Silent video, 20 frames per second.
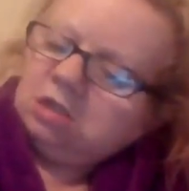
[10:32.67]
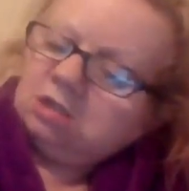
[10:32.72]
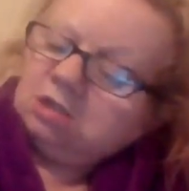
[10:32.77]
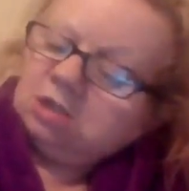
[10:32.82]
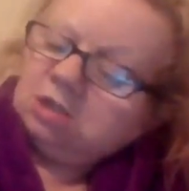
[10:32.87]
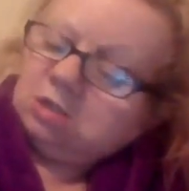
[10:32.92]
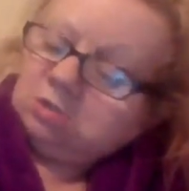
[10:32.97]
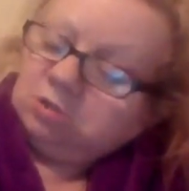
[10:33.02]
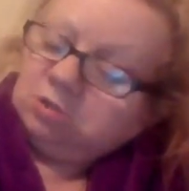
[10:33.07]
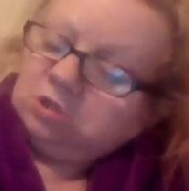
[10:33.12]

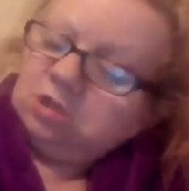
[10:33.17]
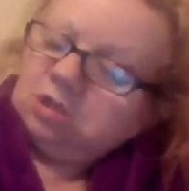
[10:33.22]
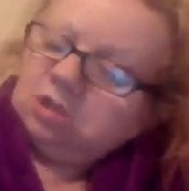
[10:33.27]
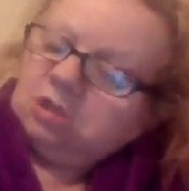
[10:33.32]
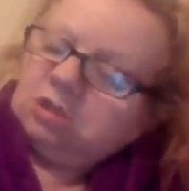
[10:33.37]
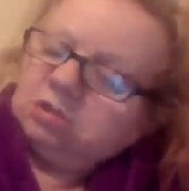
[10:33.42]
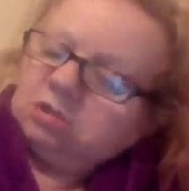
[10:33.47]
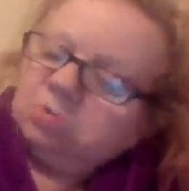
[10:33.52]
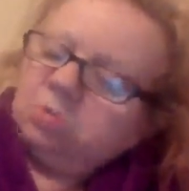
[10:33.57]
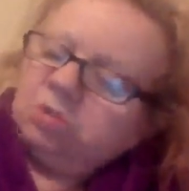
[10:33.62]
so I did
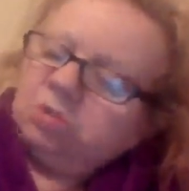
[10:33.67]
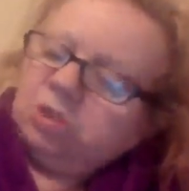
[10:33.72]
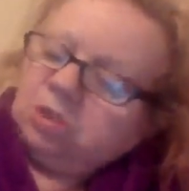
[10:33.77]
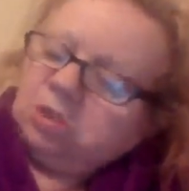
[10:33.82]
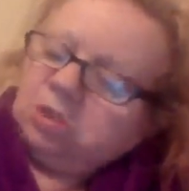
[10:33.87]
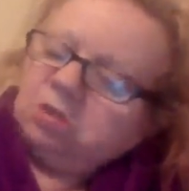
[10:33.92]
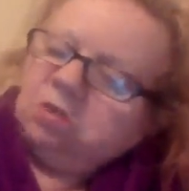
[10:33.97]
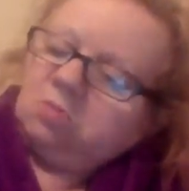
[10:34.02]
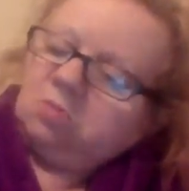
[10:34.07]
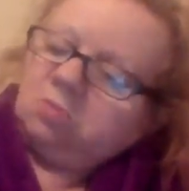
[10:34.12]
this
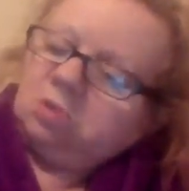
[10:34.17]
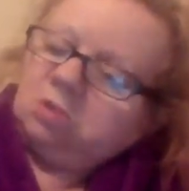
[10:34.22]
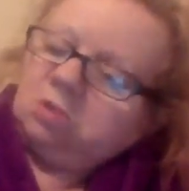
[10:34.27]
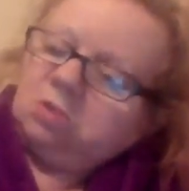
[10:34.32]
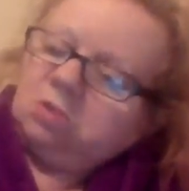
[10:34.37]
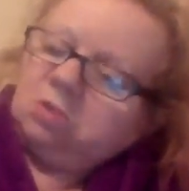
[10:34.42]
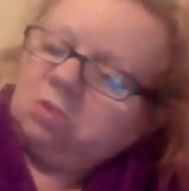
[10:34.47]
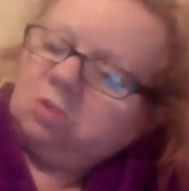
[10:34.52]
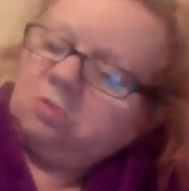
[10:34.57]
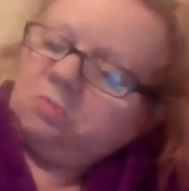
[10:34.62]
within common
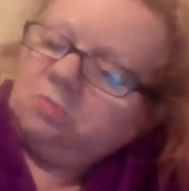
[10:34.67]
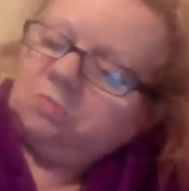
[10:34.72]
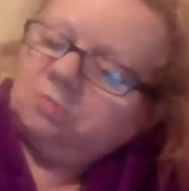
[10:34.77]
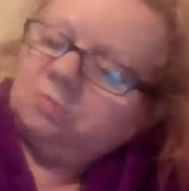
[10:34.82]
law.